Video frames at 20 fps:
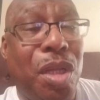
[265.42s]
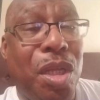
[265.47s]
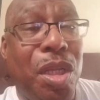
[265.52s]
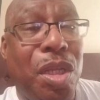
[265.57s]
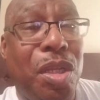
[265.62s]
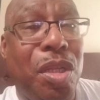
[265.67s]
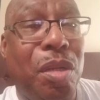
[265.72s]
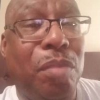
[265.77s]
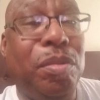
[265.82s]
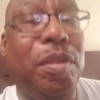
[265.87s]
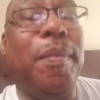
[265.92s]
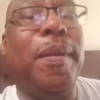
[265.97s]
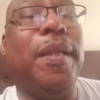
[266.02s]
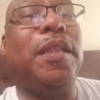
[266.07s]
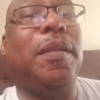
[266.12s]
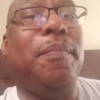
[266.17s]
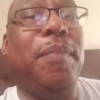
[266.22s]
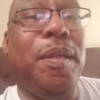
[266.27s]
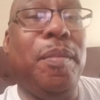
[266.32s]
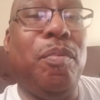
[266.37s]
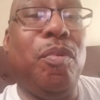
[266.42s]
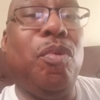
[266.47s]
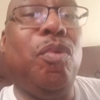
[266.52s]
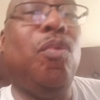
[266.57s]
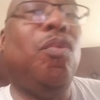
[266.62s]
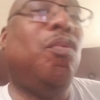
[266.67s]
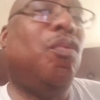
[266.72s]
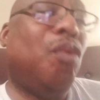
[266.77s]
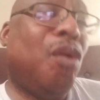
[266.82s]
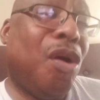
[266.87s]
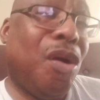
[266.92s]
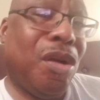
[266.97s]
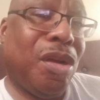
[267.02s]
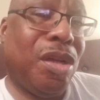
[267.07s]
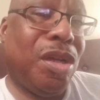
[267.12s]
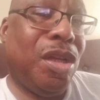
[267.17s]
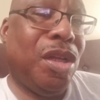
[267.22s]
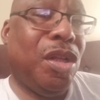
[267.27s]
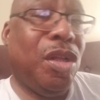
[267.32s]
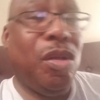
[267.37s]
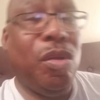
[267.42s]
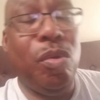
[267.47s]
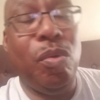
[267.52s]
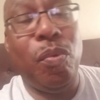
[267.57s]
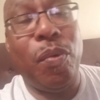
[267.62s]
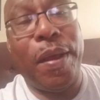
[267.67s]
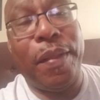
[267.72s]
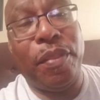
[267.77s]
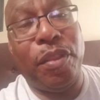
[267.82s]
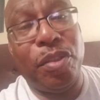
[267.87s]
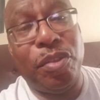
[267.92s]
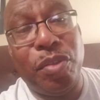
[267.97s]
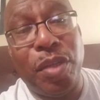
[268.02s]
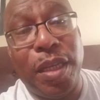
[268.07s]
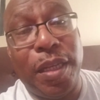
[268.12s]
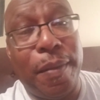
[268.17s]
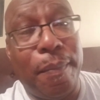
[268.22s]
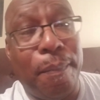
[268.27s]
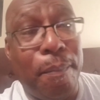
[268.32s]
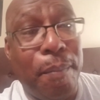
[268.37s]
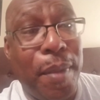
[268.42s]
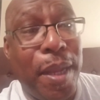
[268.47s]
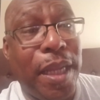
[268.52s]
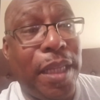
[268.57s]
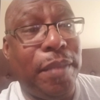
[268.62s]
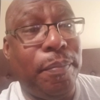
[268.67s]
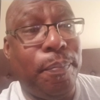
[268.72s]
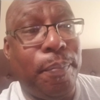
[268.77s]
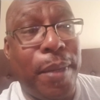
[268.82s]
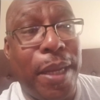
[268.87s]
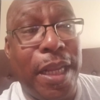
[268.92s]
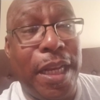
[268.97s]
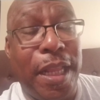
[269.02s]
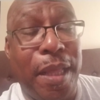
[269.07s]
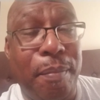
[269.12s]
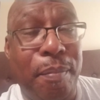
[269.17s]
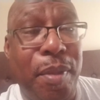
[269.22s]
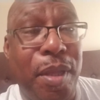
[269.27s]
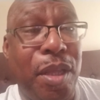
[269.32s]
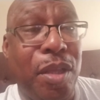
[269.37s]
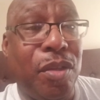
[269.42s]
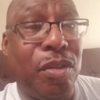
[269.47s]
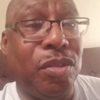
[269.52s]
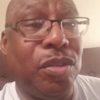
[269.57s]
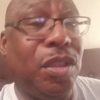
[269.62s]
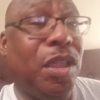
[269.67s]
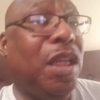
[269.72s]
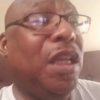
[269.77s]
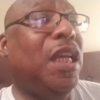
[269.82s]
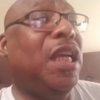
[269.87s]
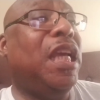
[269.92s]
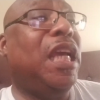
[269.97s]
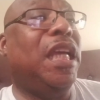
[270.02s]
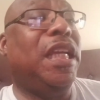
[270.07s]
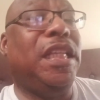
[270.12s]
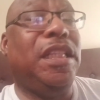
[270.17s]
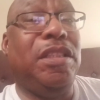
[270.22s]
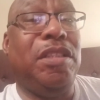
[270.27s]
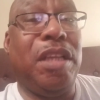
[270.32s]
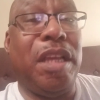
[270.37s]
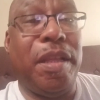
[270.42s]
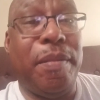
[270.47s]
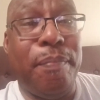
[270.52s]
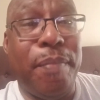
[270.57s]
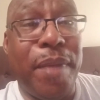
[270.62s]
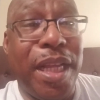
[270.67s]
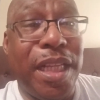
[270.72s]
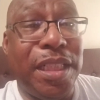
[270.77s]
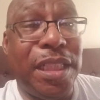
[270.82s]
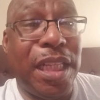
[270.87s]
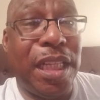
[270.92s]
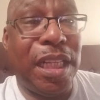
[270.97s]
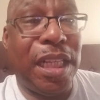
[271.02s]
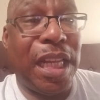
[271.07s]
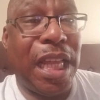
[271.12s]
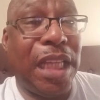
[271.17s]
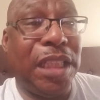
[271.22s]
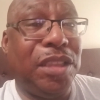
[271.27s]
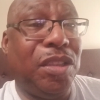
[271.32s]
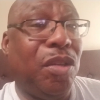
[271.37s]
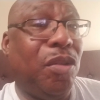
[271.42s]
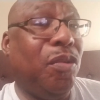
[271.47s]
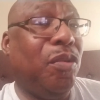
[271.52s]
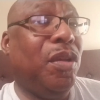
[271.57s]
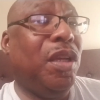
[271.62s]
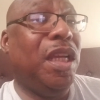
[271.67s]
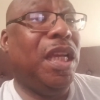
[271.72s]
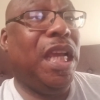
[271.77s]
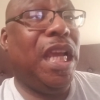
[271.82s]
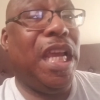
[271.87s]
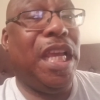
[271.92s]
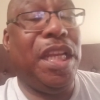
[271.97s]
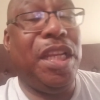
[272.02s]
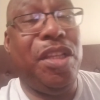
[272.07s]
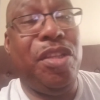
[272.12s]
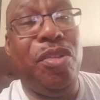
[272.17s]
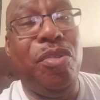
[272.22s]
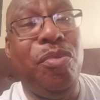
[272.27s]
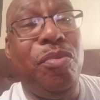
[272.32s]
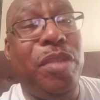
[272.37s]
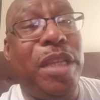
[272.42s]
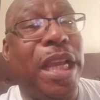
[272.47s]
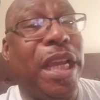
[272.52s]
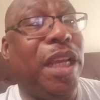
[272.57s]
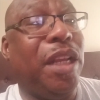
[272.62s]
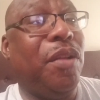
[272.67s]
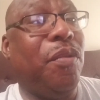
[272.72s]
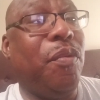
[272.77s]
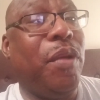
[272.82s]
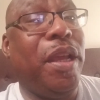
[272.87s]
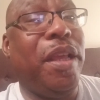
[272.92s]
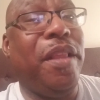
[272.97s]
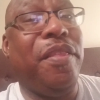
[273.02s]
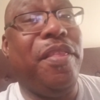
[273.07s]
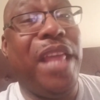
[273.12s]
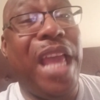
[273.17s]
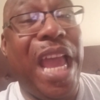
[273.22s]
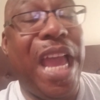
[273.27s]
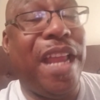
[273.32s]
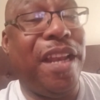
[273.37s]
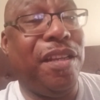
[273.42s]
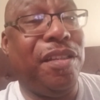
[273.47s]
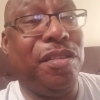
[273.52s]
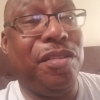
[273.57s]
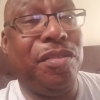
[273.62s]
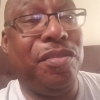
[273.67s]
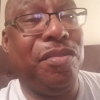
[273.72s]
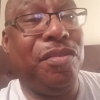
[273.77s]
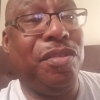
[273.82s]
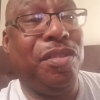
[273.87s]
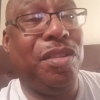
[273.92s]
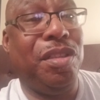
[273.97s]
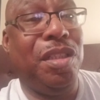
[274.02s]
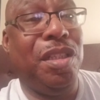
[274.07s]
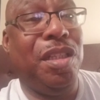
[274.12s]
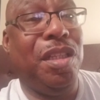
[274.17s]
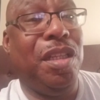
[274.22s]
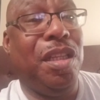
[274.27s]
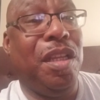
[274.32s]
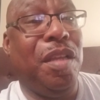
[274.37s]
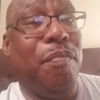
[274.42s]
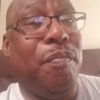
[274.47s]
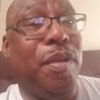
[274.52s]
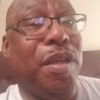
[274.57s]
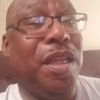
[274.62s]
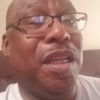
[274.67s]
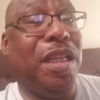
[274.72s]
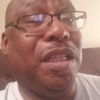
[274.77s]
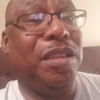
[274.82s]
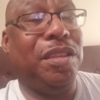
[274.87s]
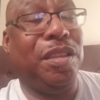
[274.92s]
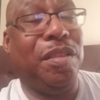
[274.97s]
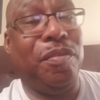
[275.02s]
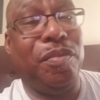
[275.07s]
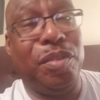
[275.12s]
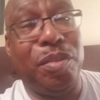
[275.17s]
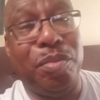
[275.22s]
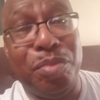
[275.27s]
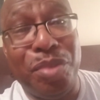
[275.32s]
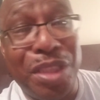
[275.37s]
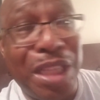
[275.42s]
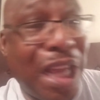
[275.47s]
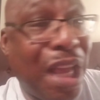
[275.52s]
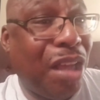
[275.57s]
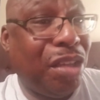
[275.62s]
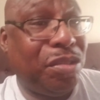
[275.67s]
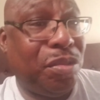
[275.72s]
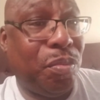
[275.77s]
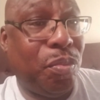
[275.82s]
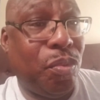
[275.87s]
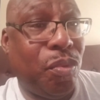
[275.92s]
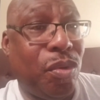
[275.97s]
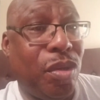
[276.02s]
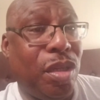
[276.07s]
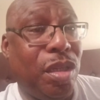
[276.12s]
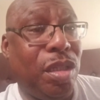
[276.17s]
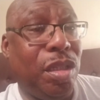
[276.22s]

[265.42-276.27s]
you know, I'm talking about the people who work, who out there trying to make pay their bills and t- maintain a lifestyle, and then you taking away that because of some child support.